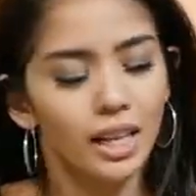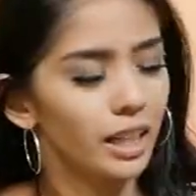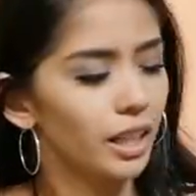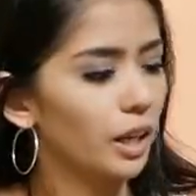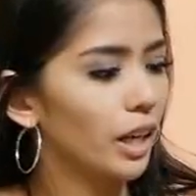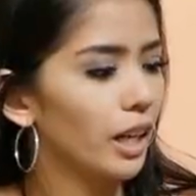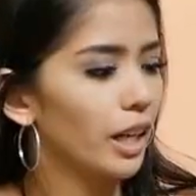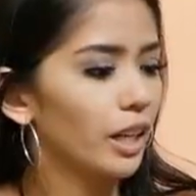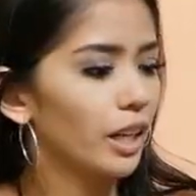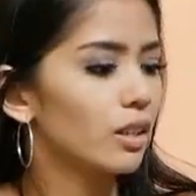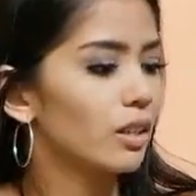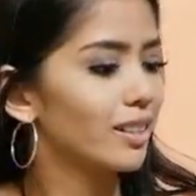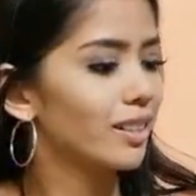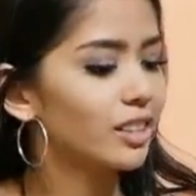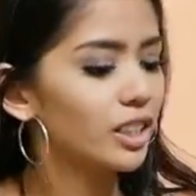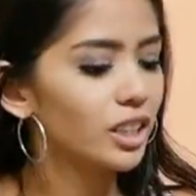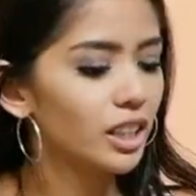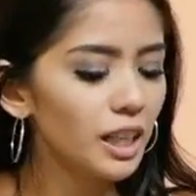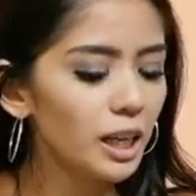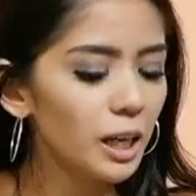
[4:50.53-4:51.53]

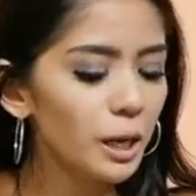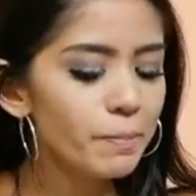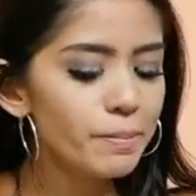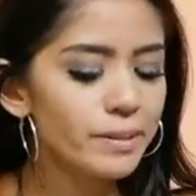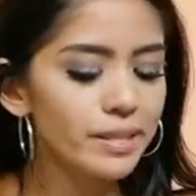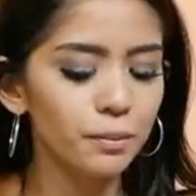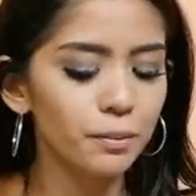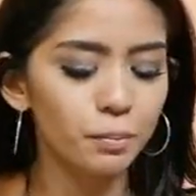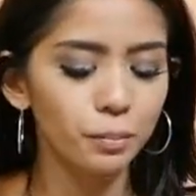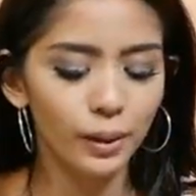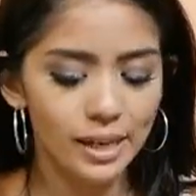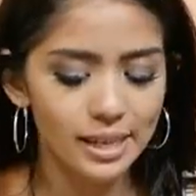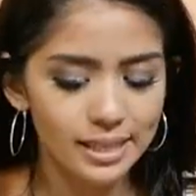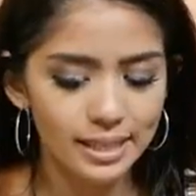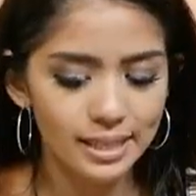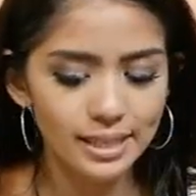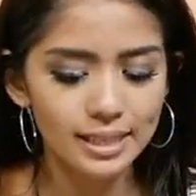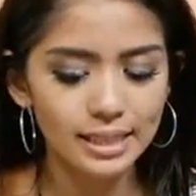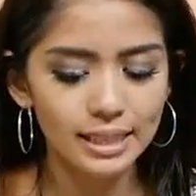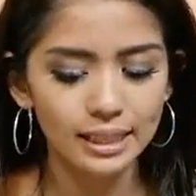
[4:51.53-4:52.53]
It chips, it
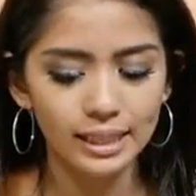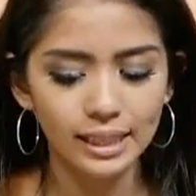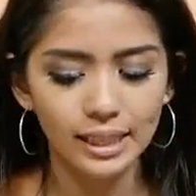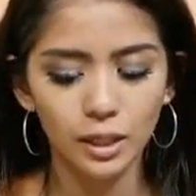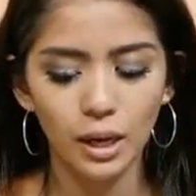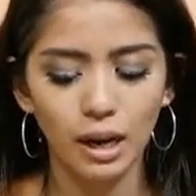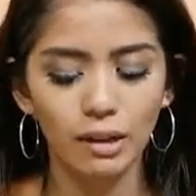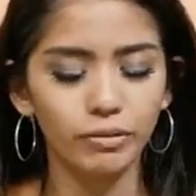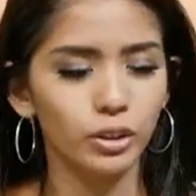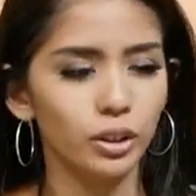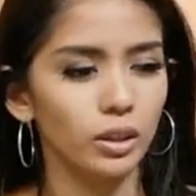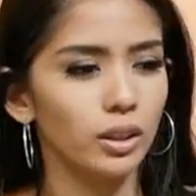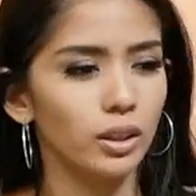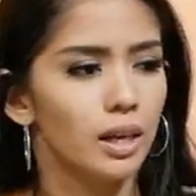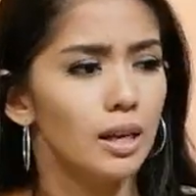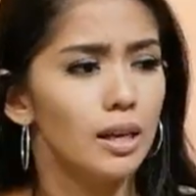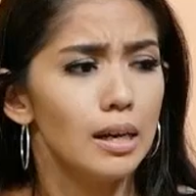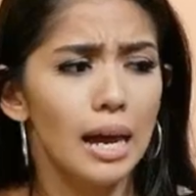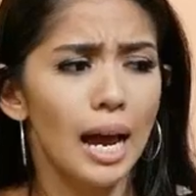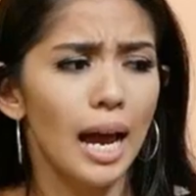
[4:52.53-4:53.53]
breaks easily, you have
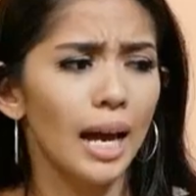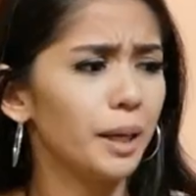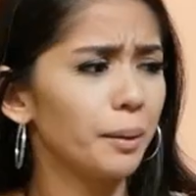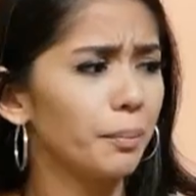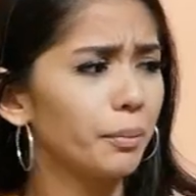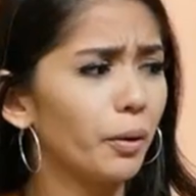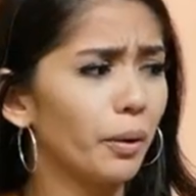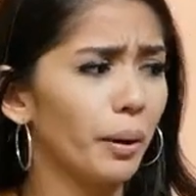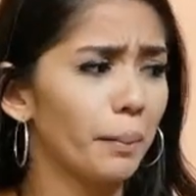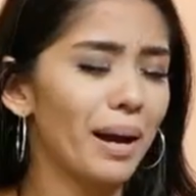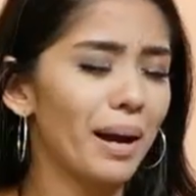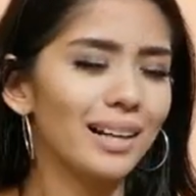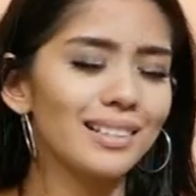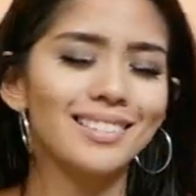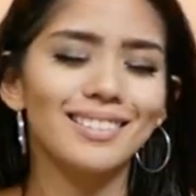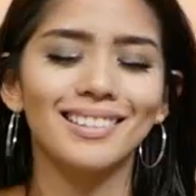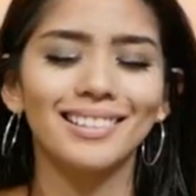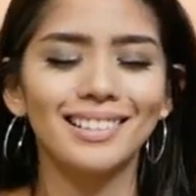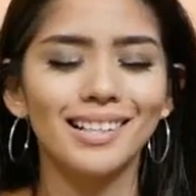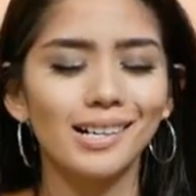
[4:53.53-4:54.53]
to end up going
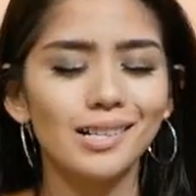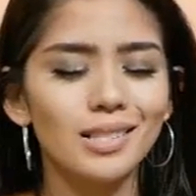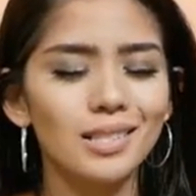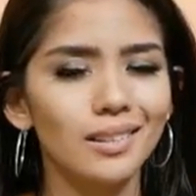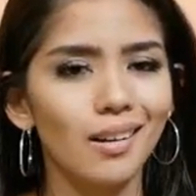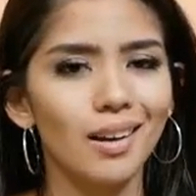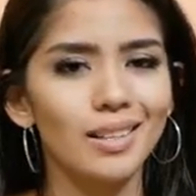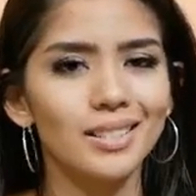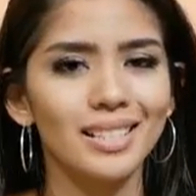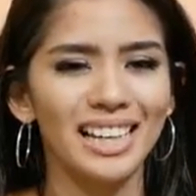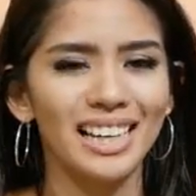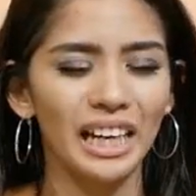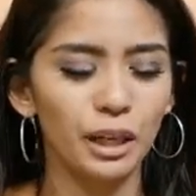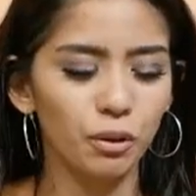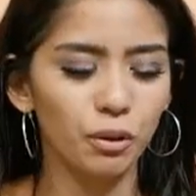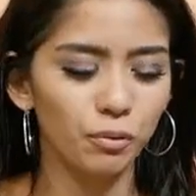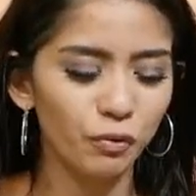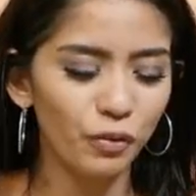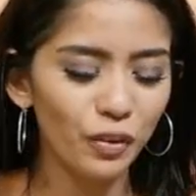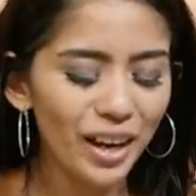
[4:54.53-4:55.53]
back to the nail salon to
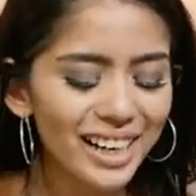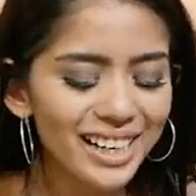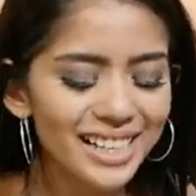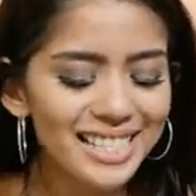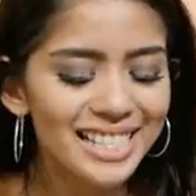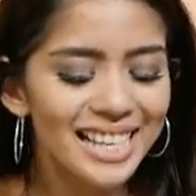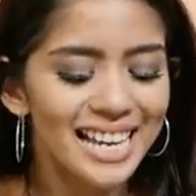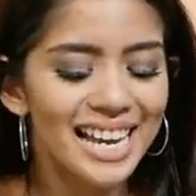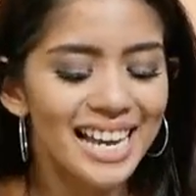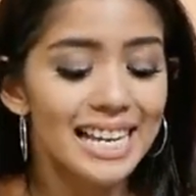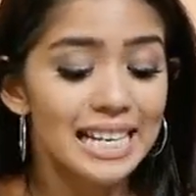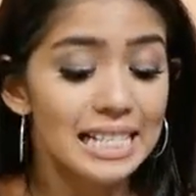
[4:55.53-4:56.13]
get it fixed.